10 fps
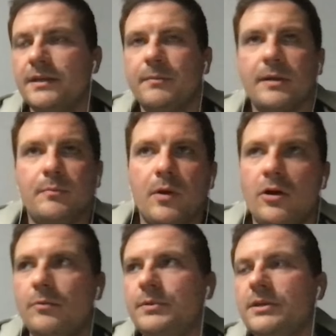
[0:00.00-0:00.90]
it might
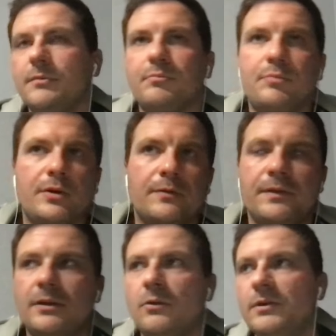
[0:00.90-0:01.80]
all be a
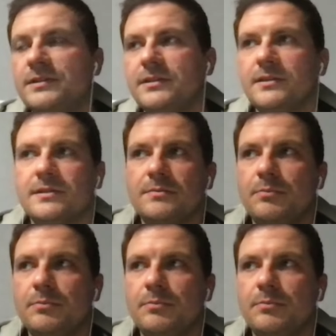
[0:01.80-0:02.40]
perfect coincidence,